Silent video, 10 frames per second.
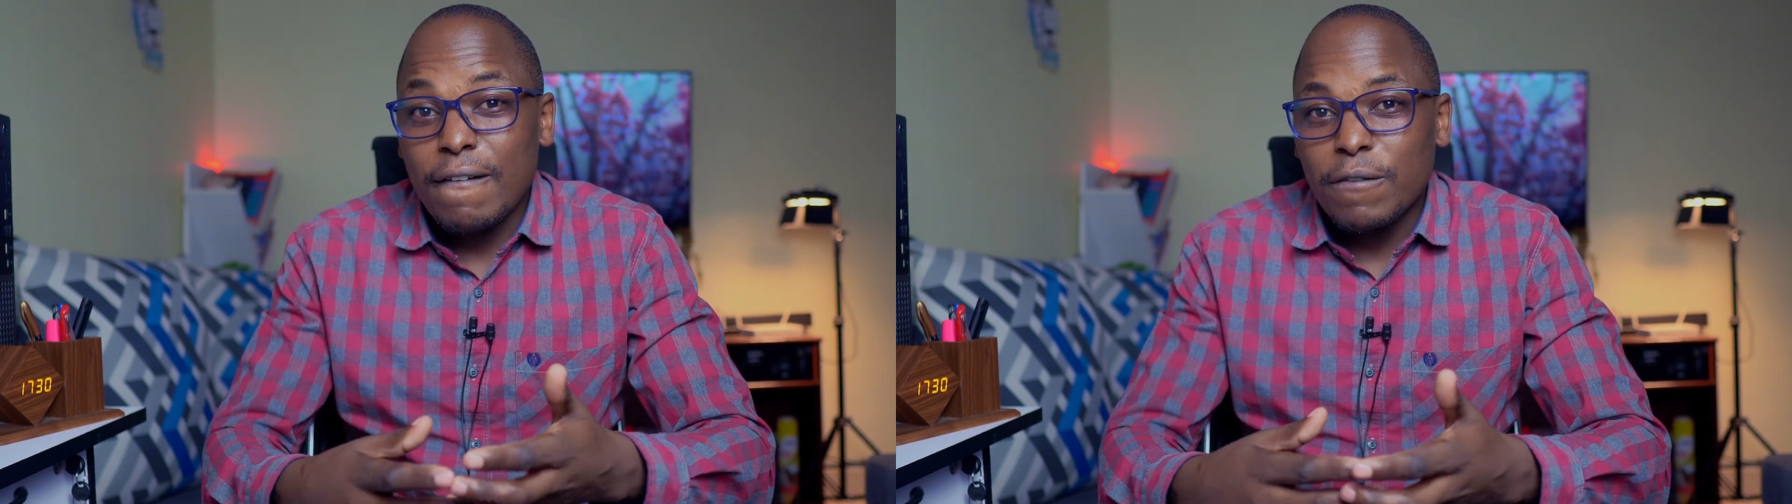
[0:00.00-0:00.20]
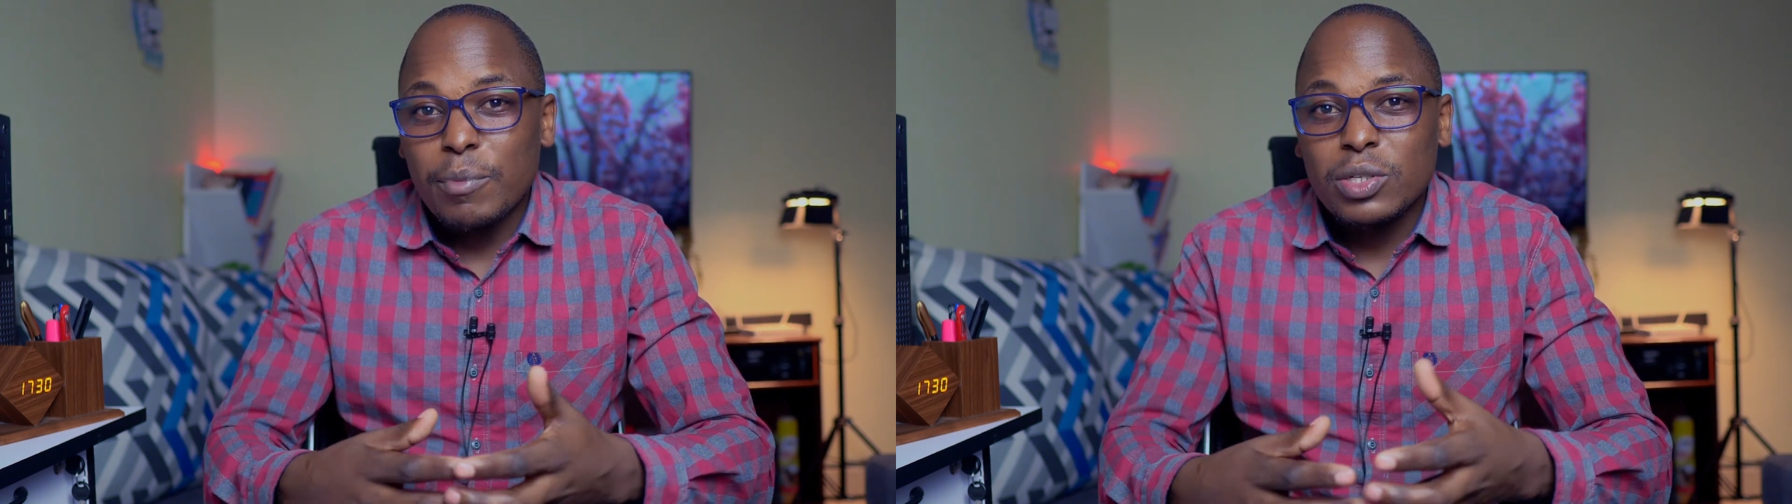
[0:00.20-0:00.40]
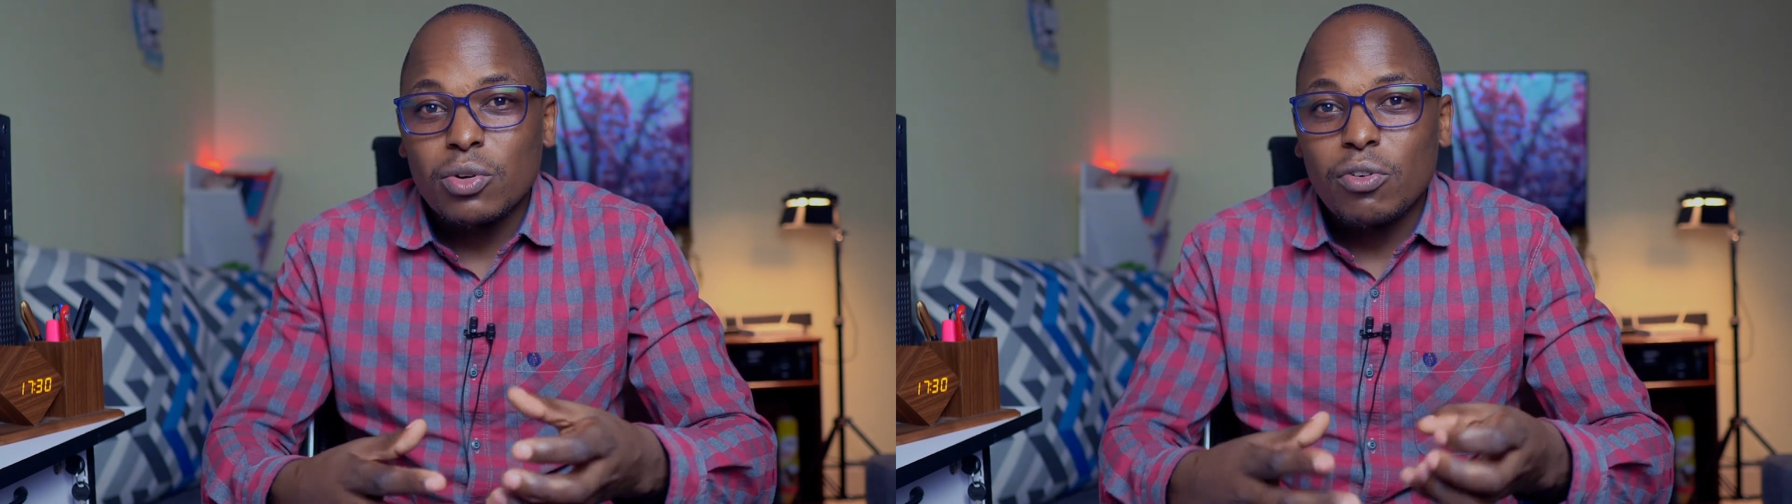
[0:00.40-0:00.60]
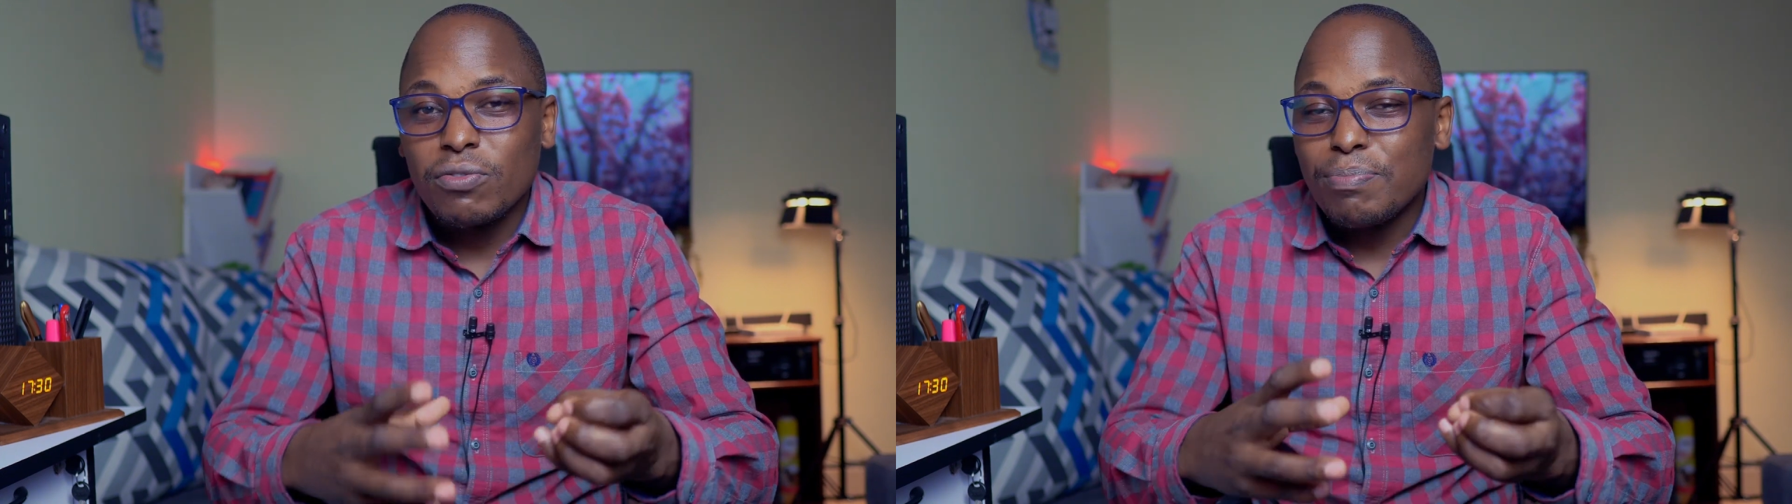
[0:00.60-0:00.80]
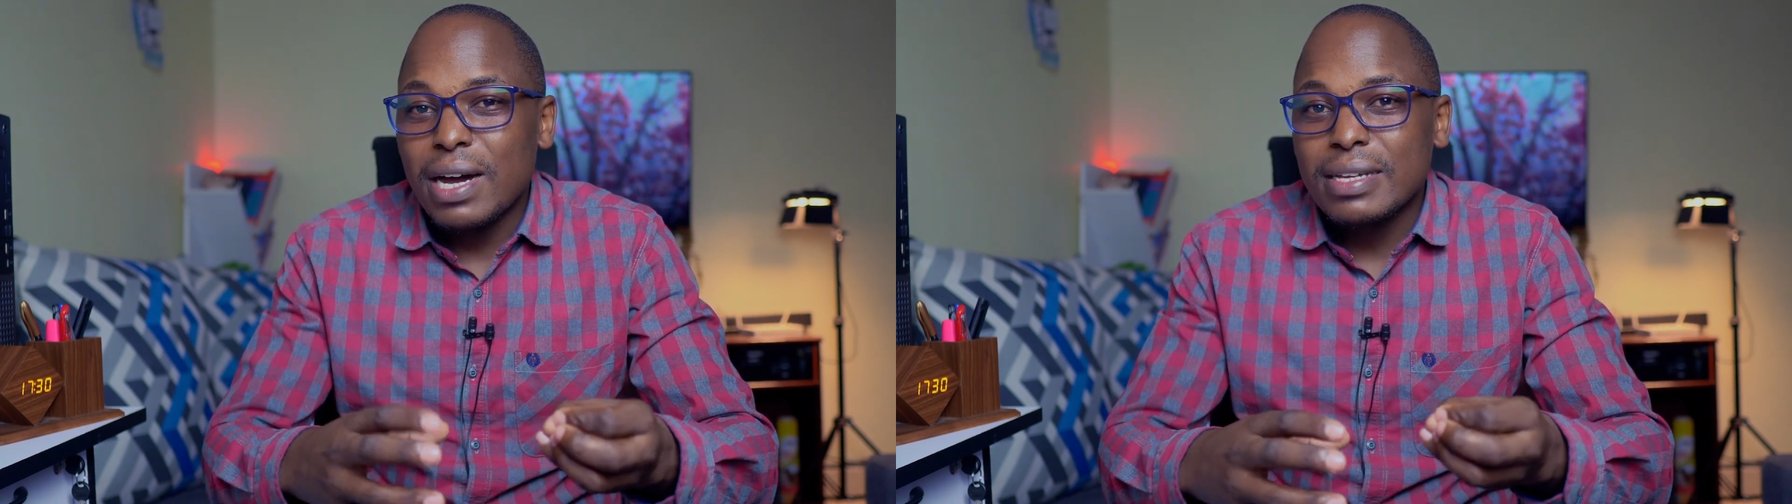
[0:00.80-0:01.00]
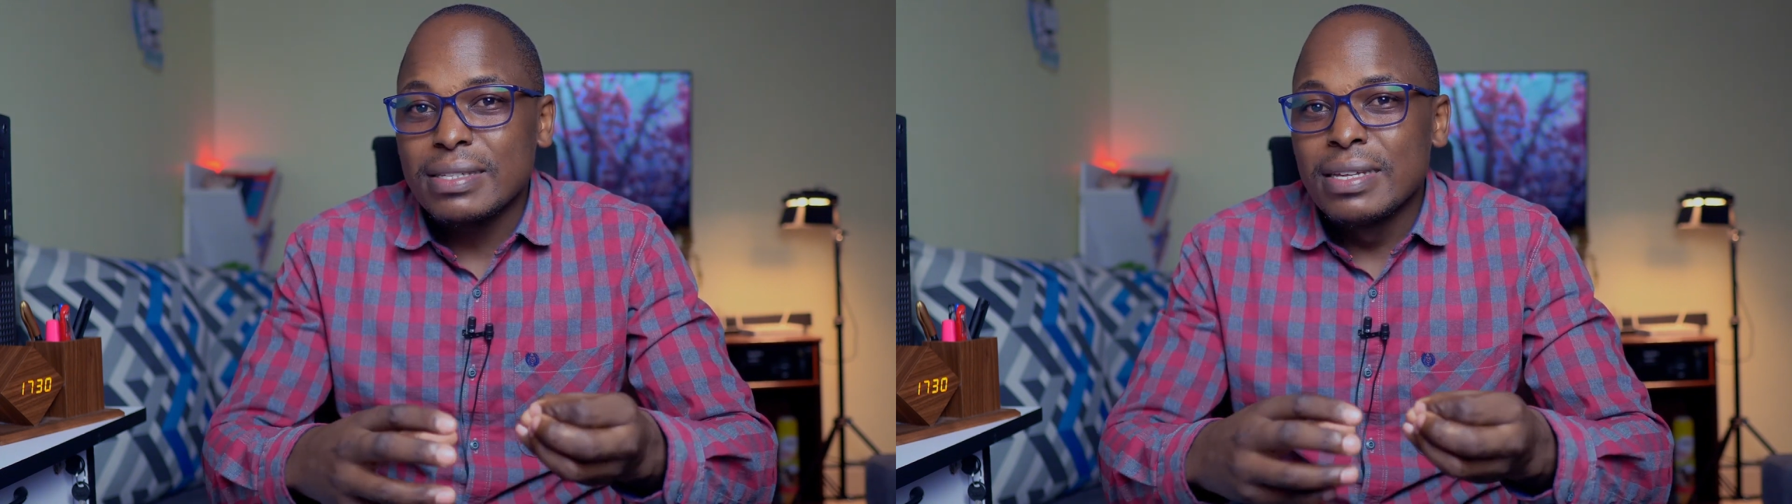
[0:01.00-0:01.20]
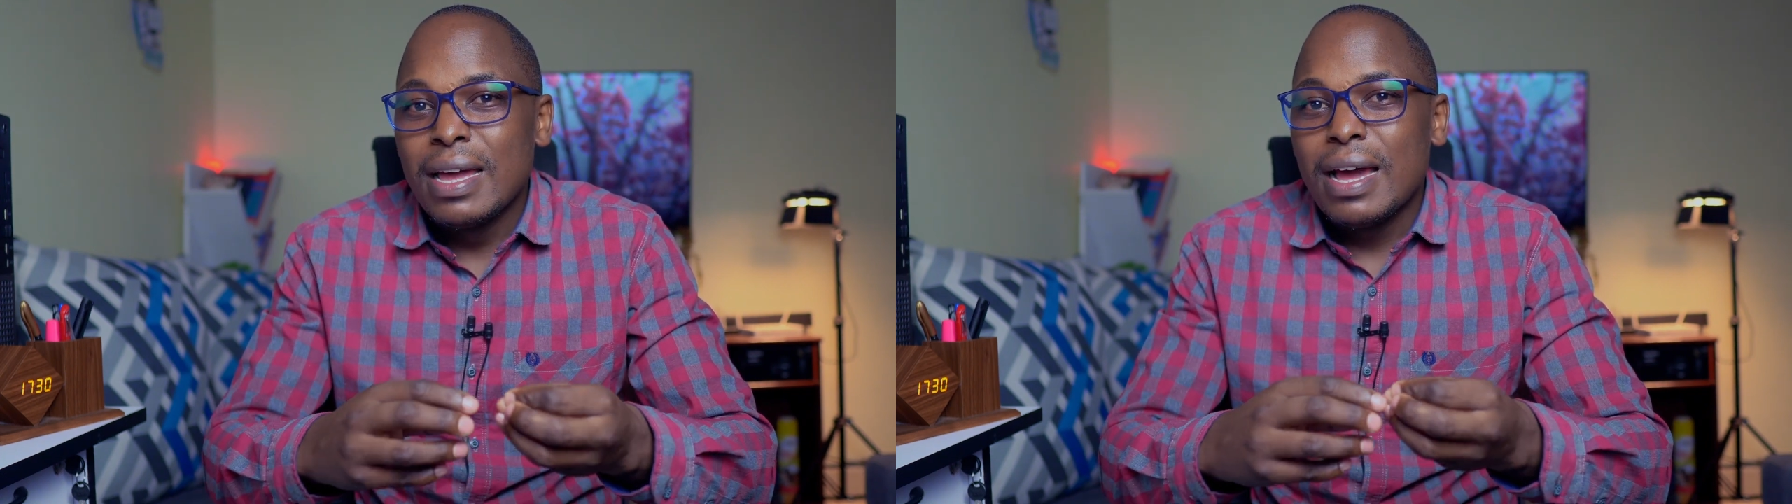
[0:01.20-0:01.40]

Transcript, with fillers: formation of pus,